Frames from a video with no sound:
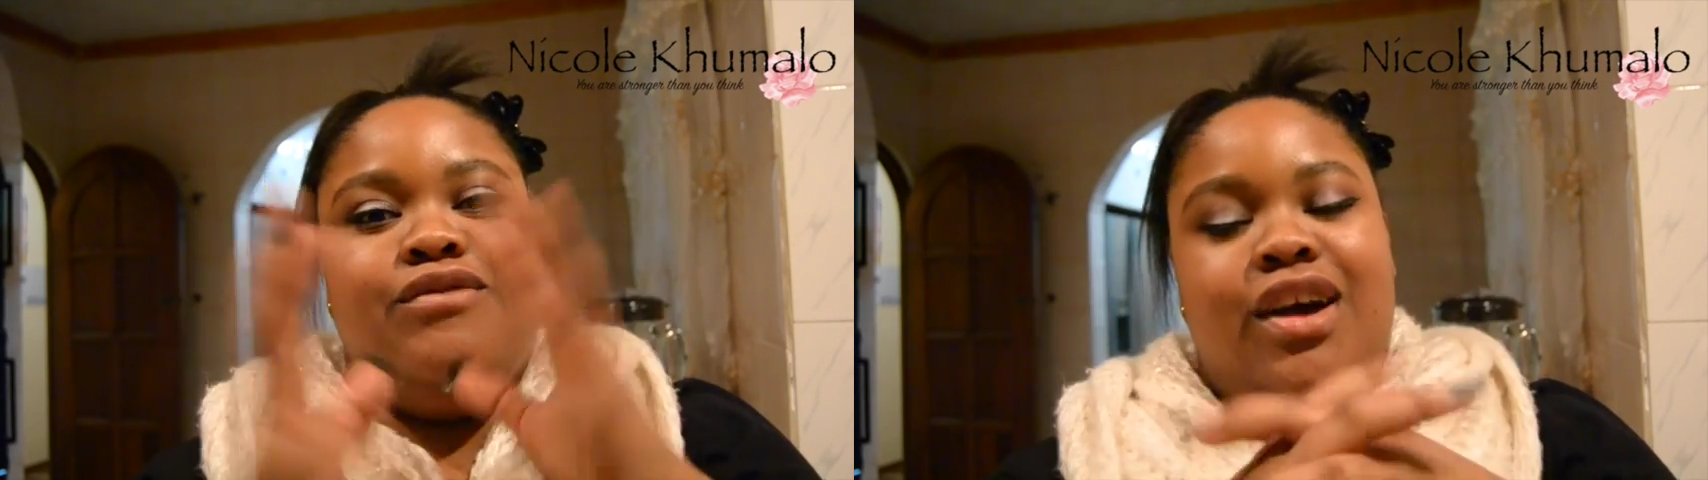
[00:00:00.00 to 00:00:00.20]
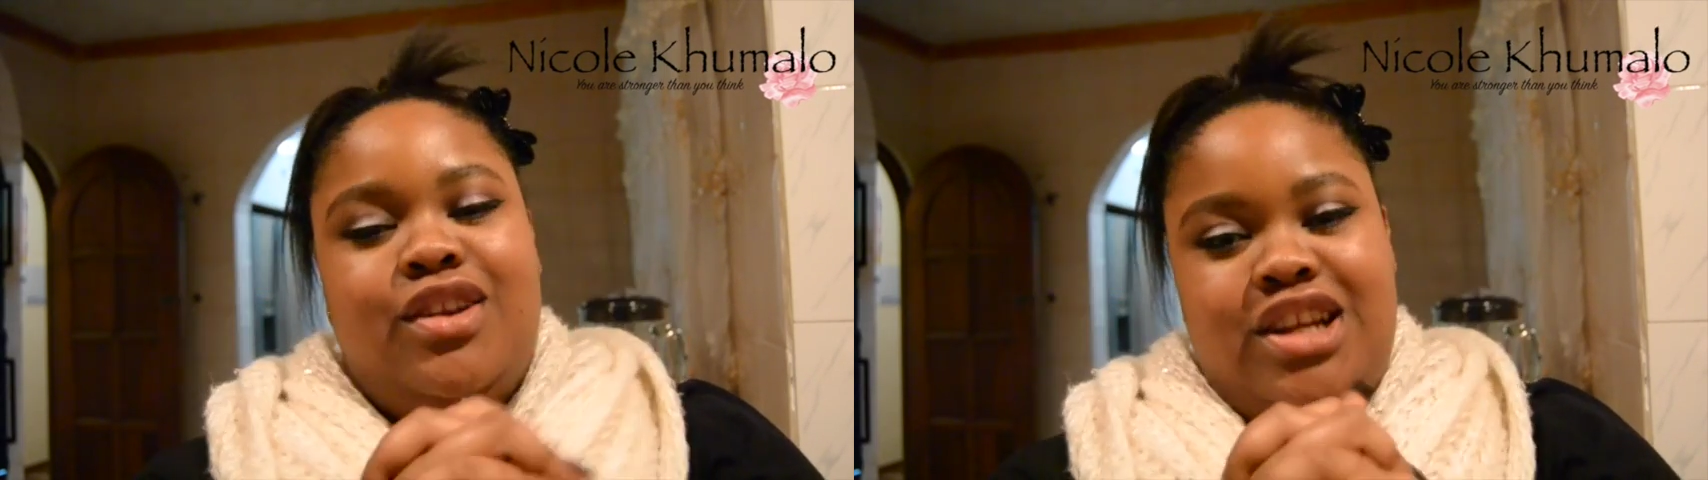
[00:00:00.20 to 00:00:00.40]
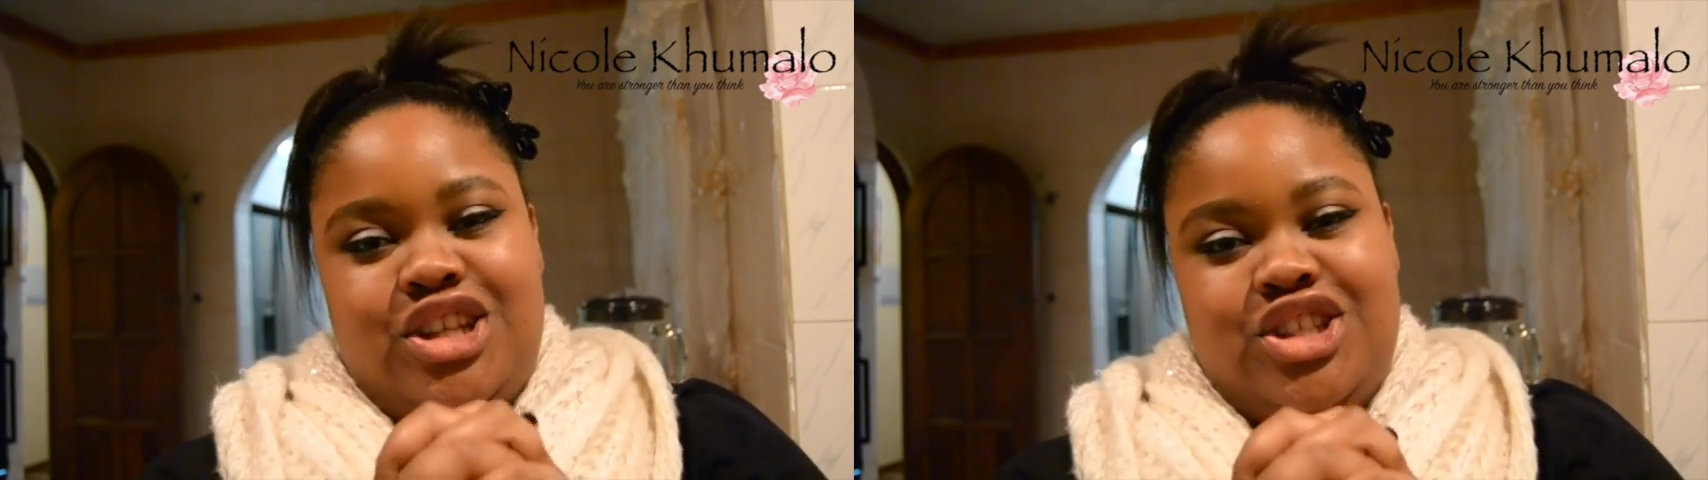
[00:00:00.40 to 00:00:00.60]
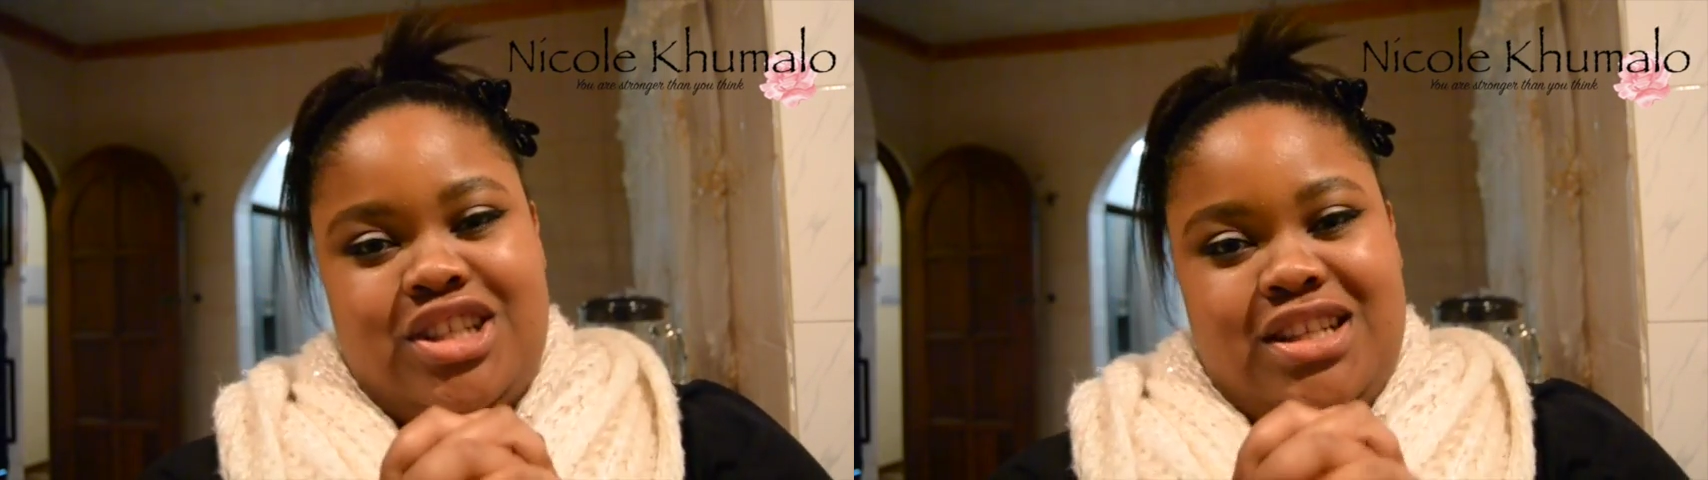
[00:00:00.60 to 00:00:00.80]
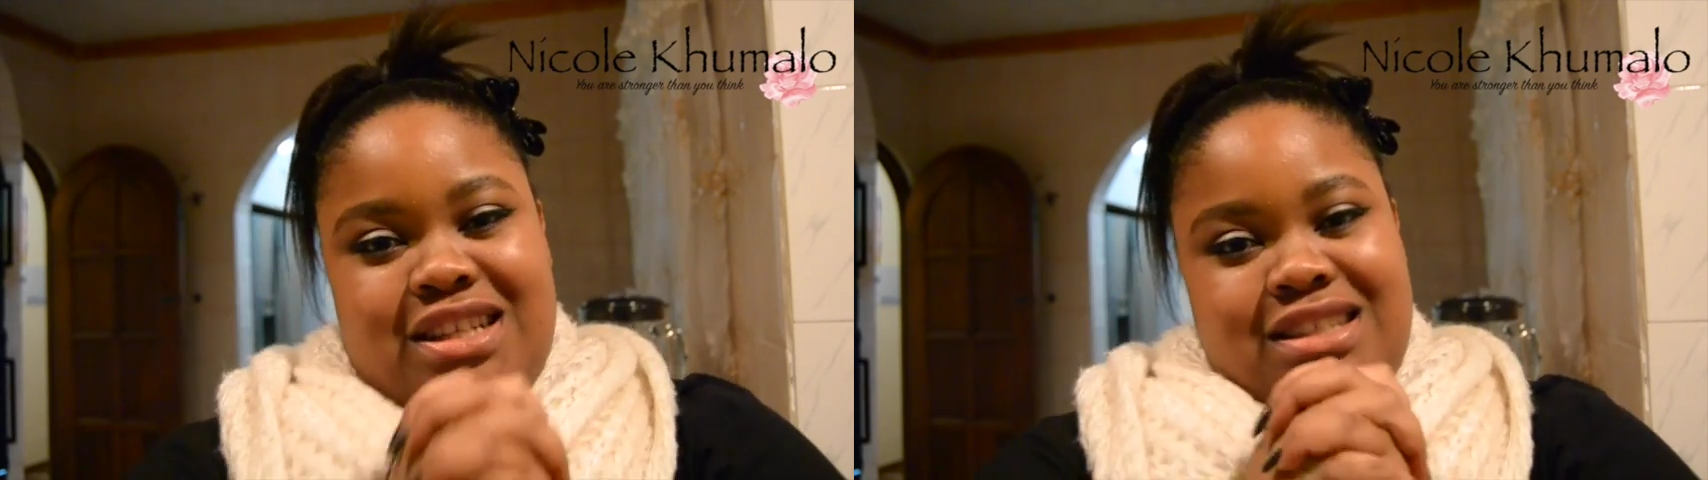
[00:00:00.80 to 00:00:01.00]

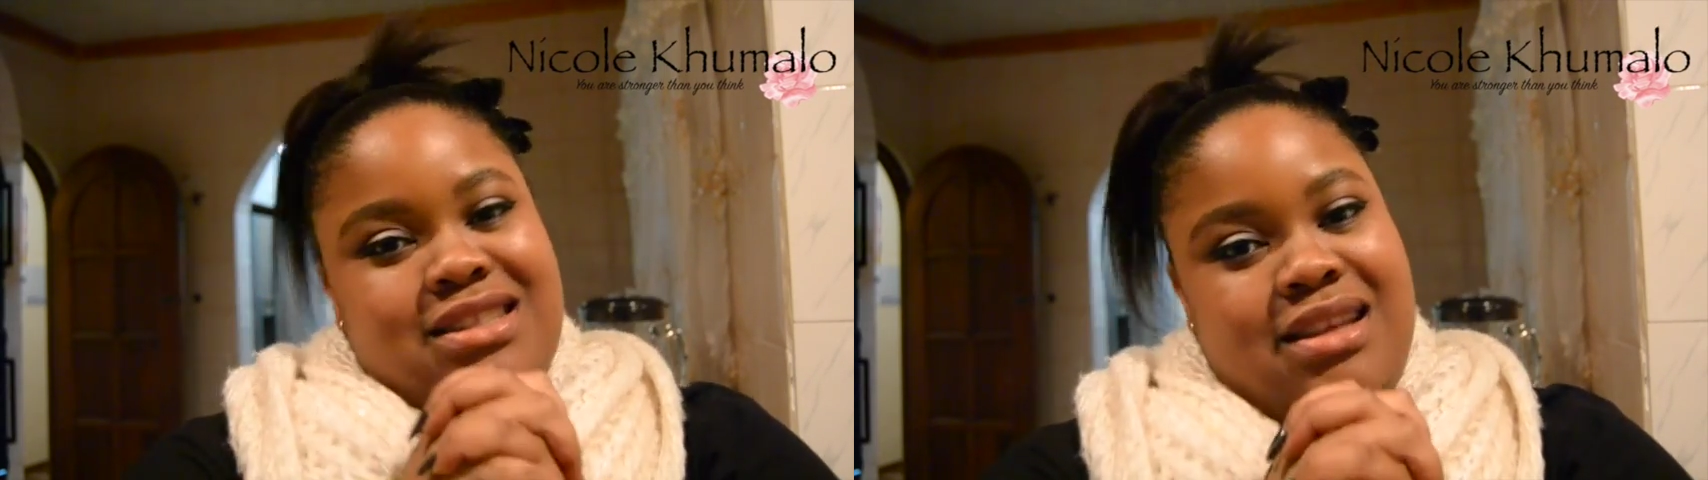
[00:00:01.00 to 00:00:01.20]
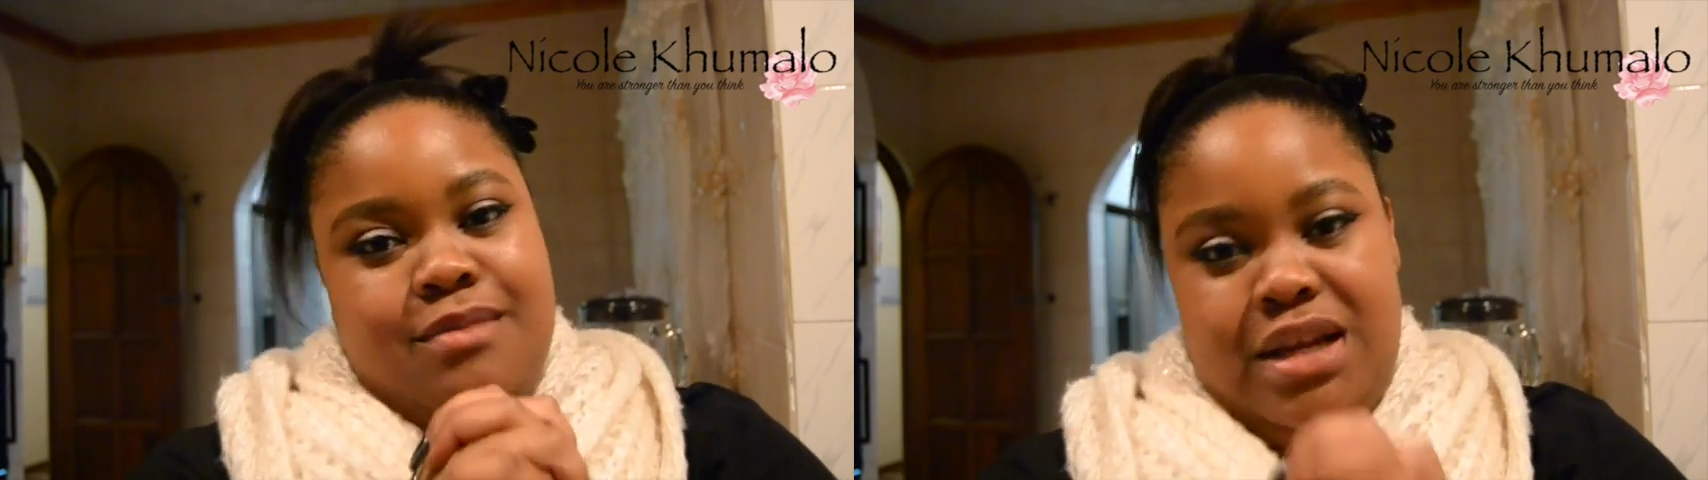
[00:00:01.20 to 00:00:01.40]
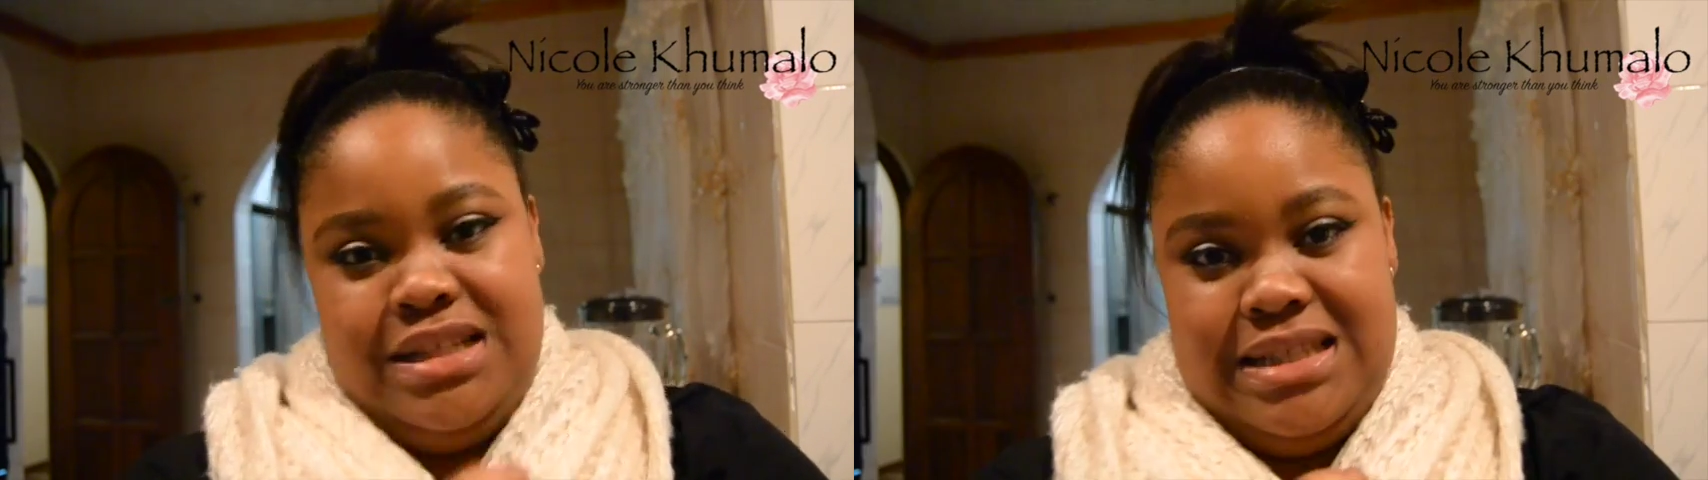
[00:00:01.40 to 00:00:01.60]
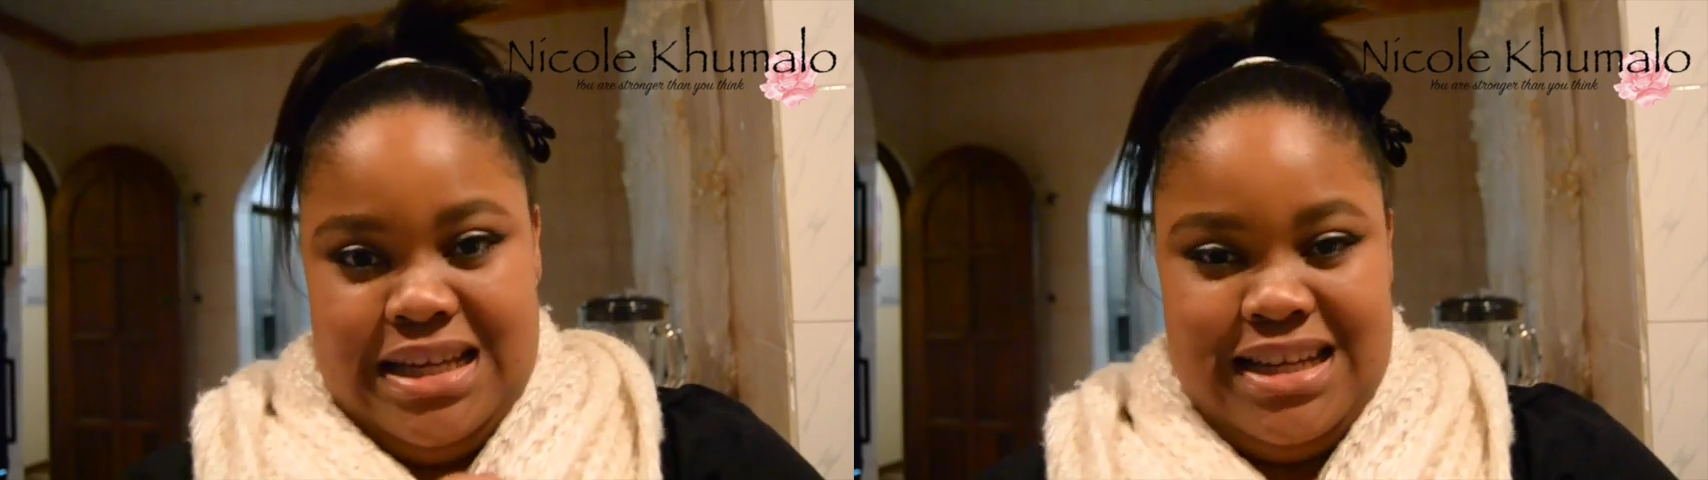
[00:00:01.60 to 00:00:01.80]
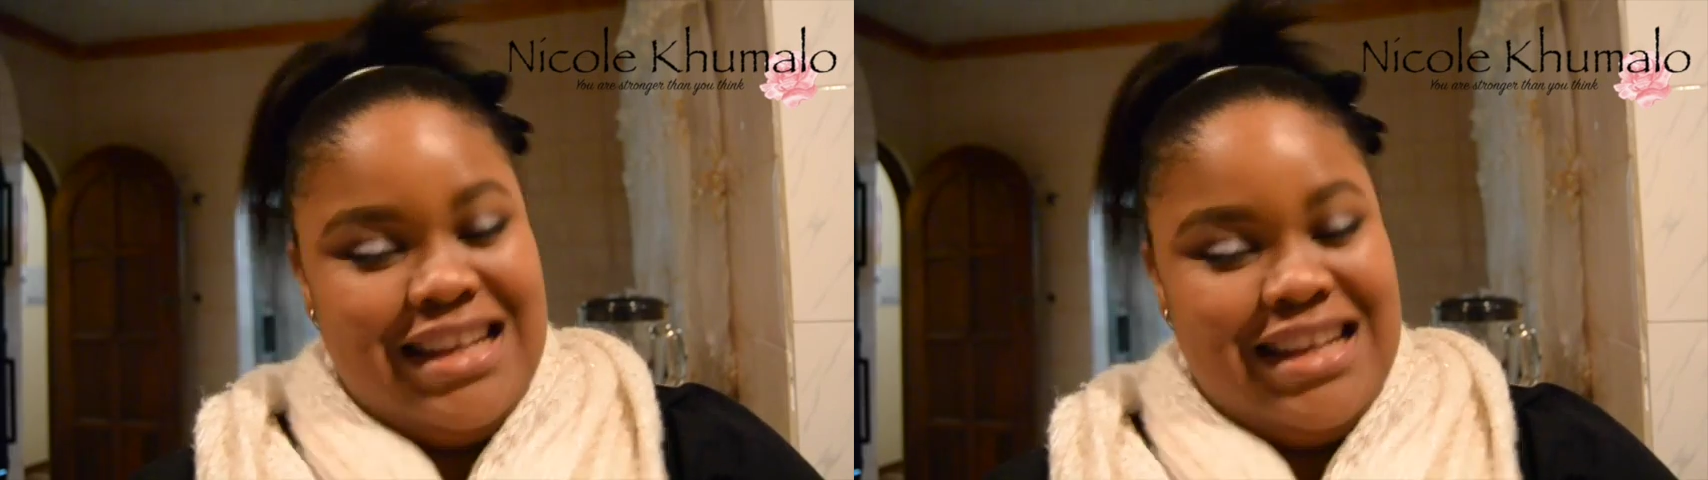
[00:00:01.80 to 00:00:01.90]
foundation is amazing.